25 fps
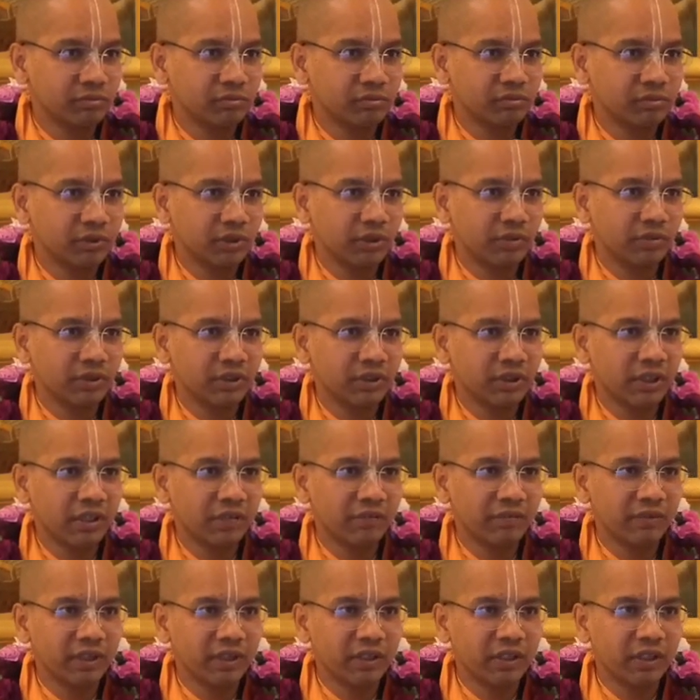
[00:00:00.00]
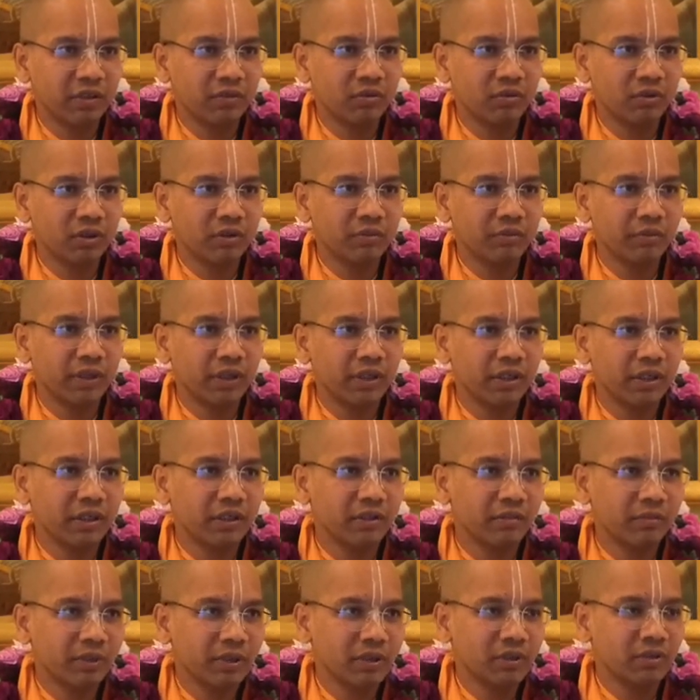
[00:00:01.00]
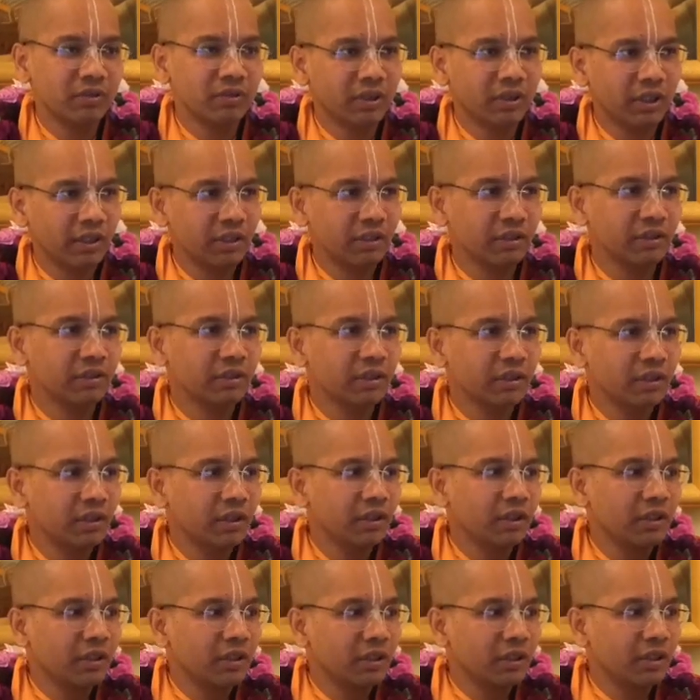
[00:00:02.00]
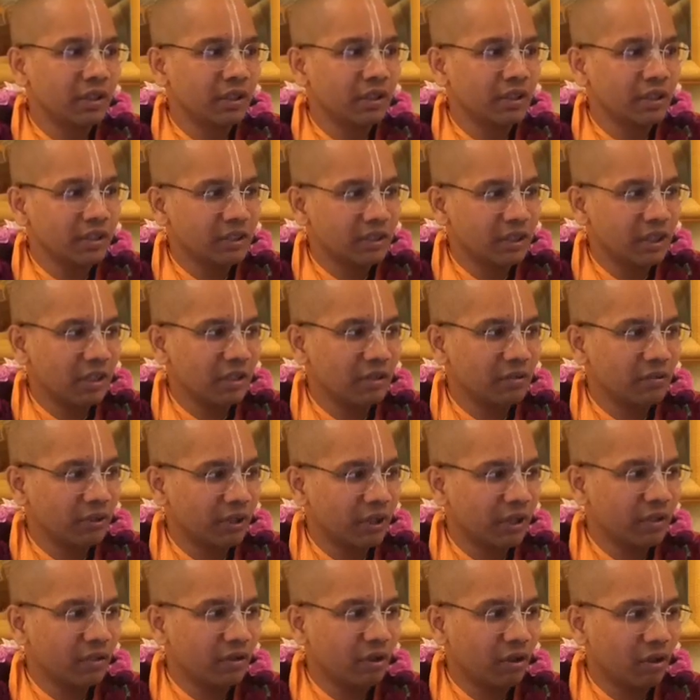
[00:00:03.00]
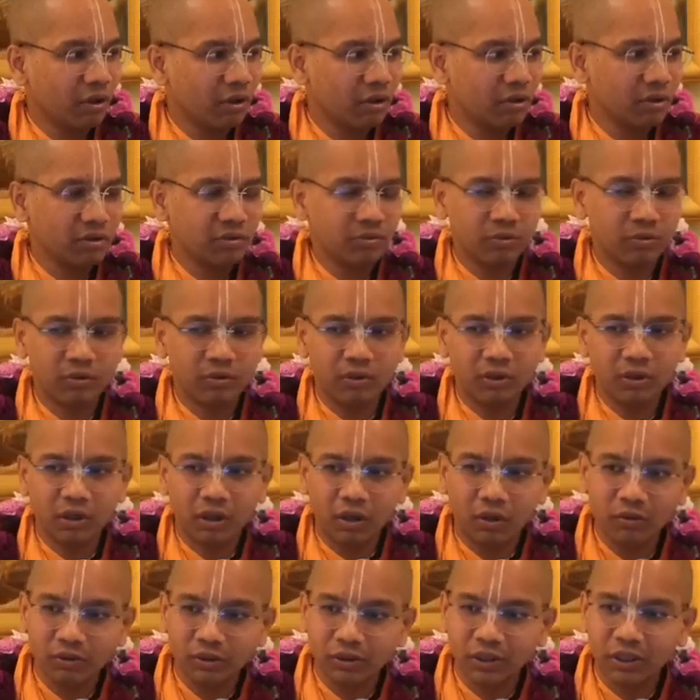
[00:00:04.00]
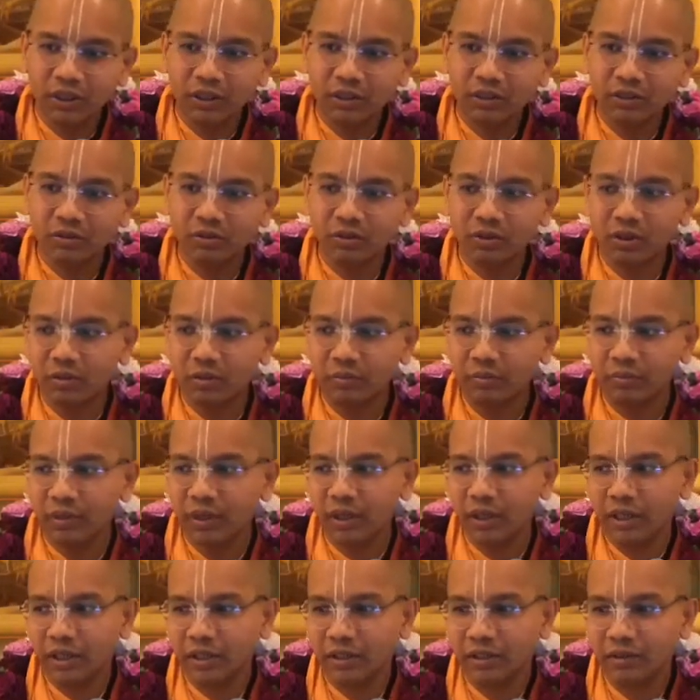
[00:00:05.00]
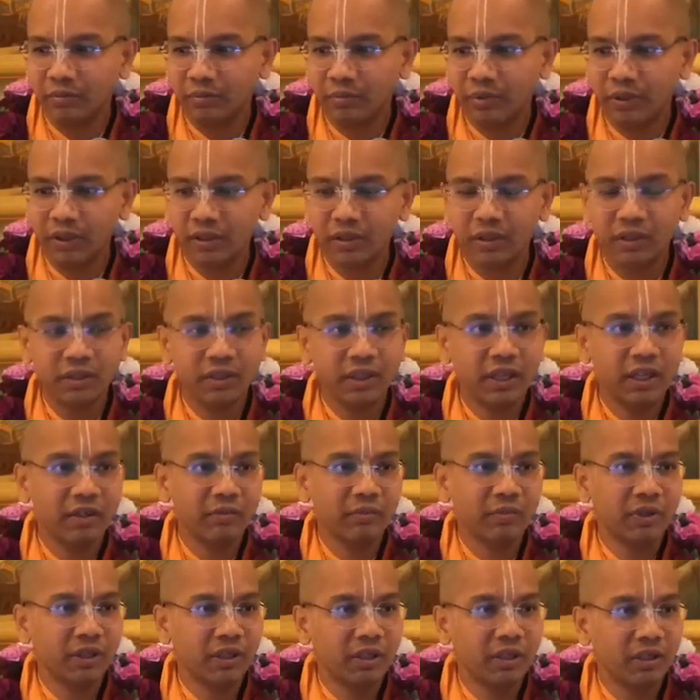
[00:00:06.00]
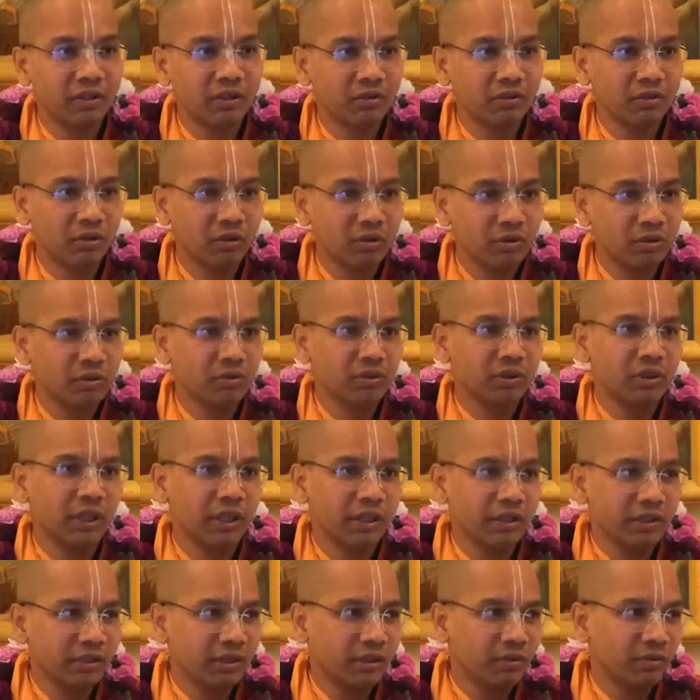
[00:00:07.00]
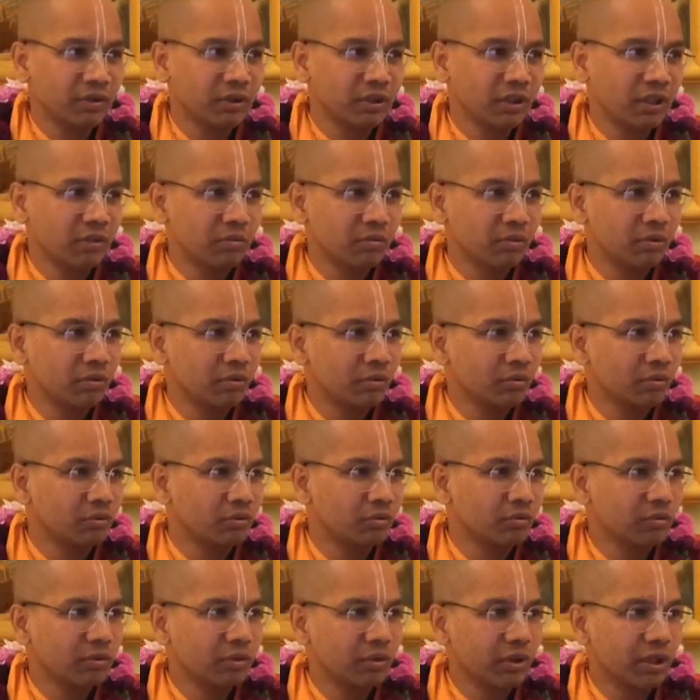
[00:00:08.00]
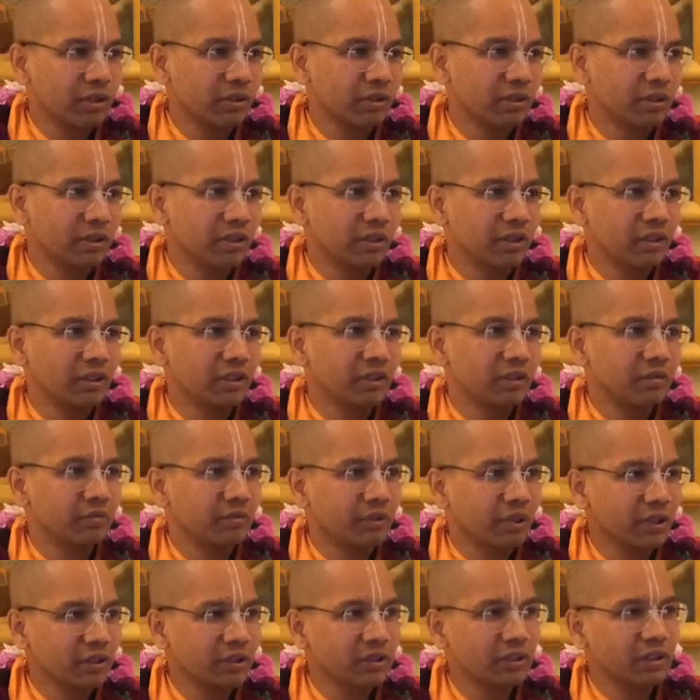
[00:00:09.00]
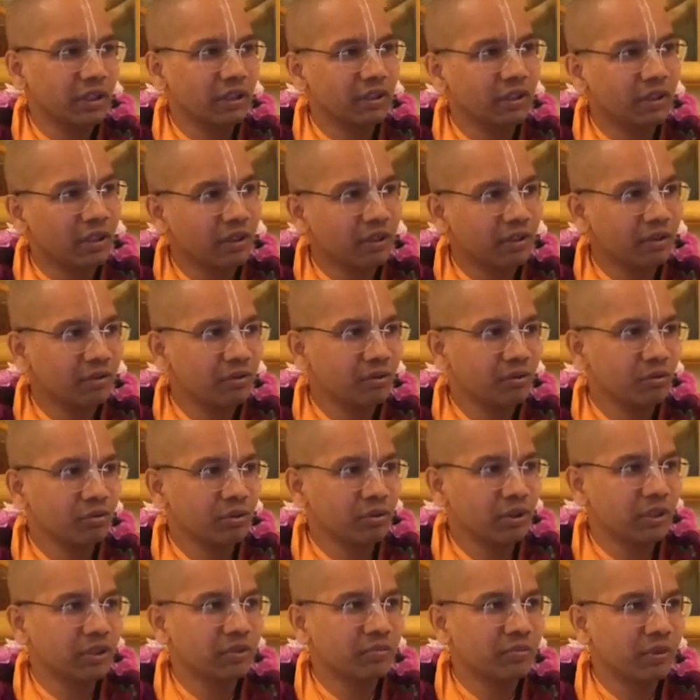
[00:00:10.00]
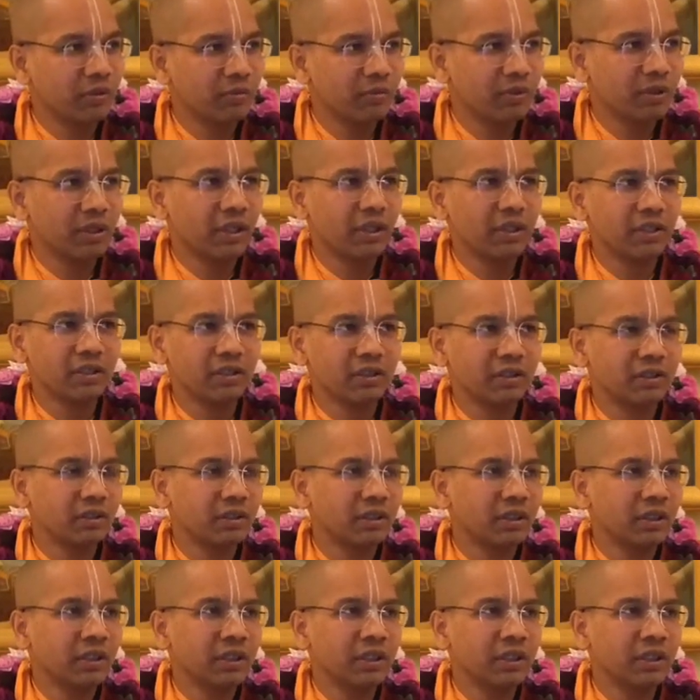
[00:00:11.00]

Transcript: There was a time where they could not maintain the press, so then they started to get orders for outsiders to come and print their materials also. Then he was able to run the press and continue his publication.